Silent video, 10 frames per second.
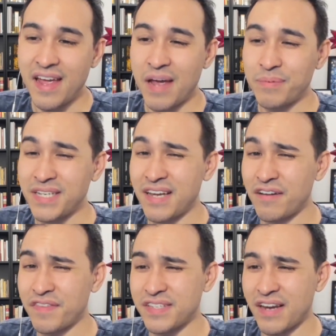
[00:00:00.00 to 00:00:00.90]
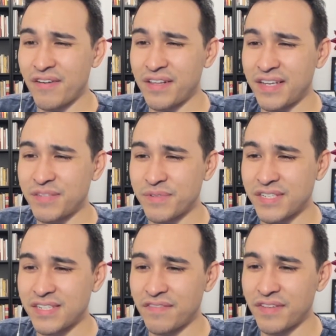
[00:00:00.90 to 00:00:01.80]
Able to get off this Aerial Ace, which
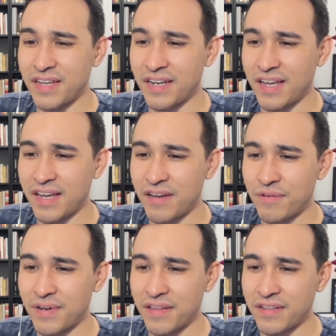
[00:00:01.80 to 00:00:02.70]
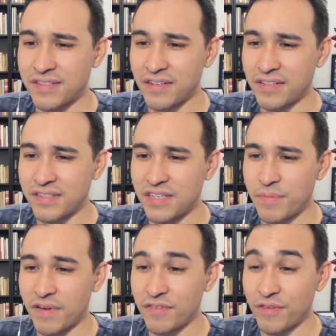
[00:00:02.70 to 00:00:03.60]
is definitely going to KO now that Ducklet is
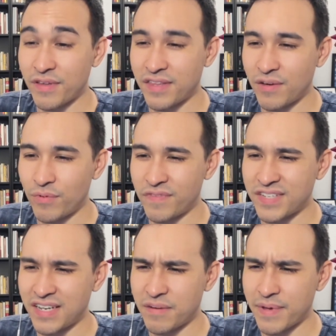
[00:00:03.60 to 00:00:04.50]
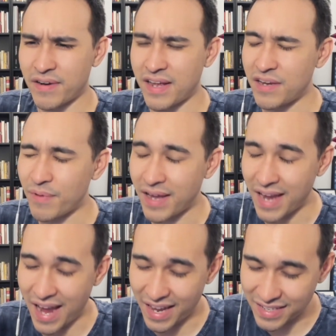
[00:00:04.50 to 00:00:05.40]
debuffed, although I think it would have taken him out
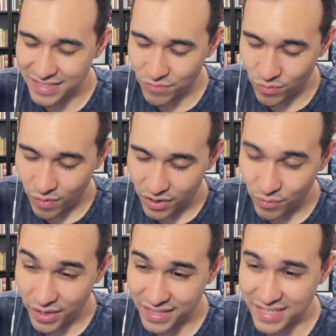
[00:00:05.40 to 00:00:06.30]
anyway, and one Wing